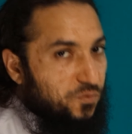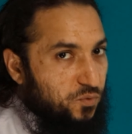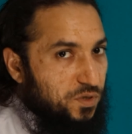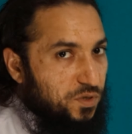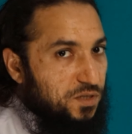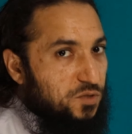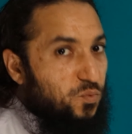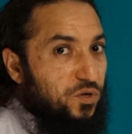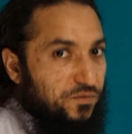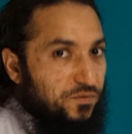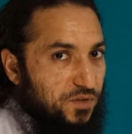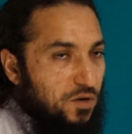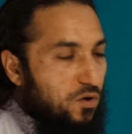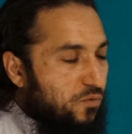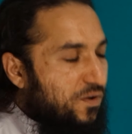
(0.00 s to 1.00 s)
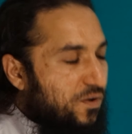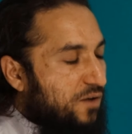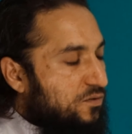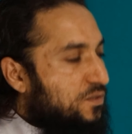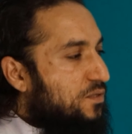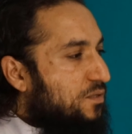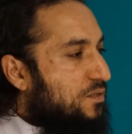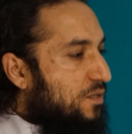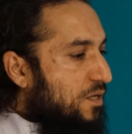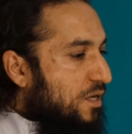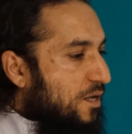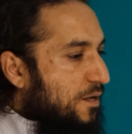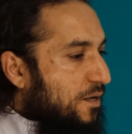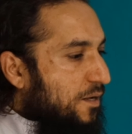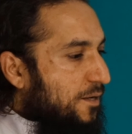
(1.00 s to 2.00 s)
It is one of the long vowels.
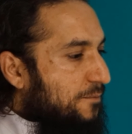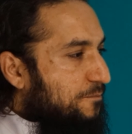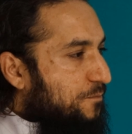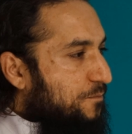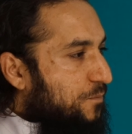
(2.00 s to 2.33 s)
Okay.